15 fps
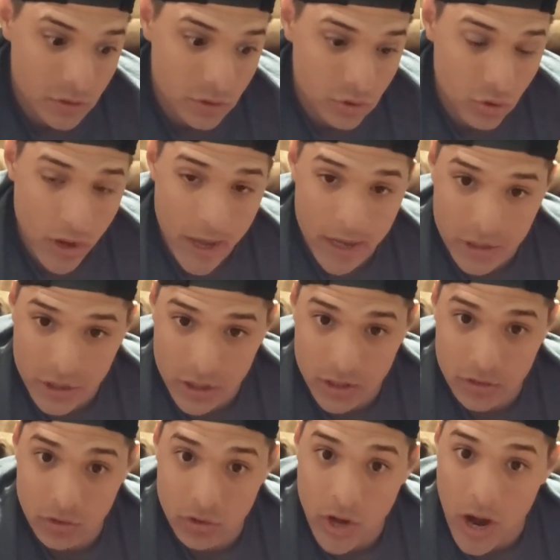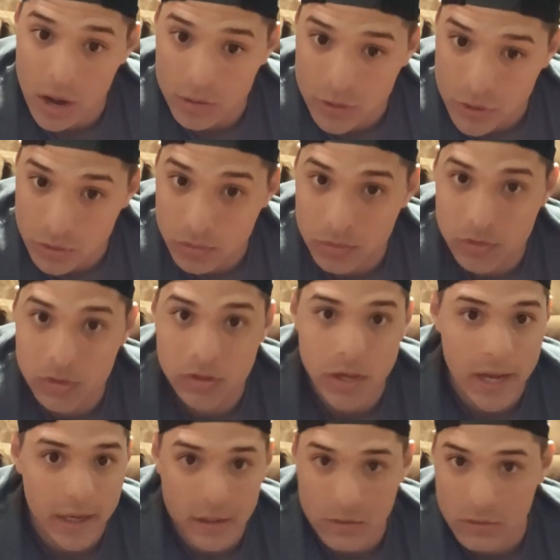strategies or how-tos,
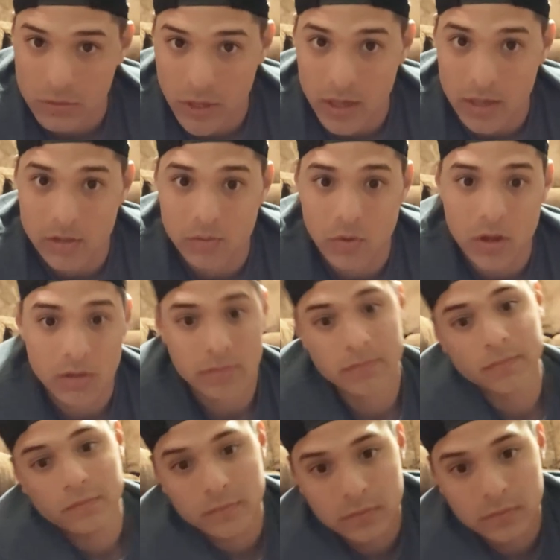I can do that as well.